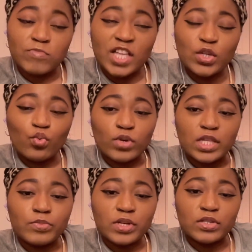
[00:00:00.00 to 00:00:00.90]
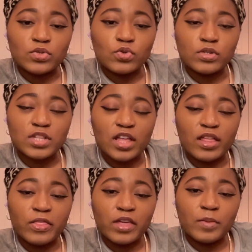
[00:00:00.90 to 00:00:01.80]
That's a really big school, now
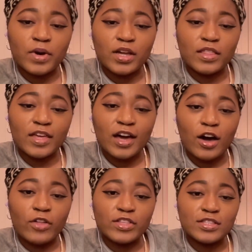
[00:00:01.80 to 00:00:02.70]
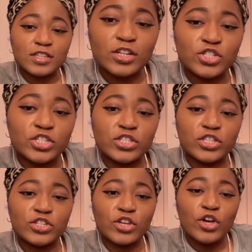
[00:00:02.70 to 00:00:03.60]
that I think about it. They got all these
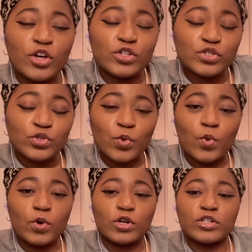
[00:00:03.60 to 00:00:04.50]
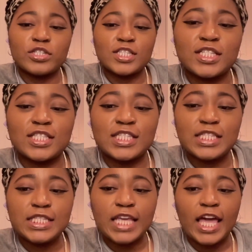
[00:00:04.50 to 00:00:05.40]
dungeons and doors and
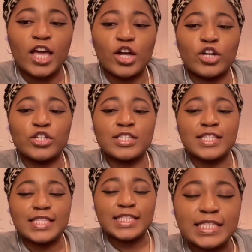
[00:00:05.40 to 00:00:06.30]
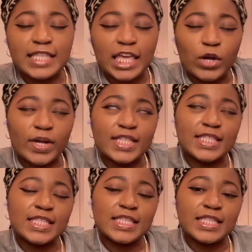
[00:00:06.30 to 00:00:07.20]
stairs and
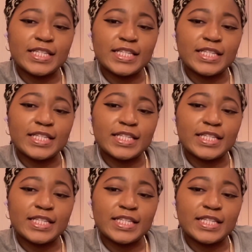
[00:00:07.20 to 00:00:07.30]
secrets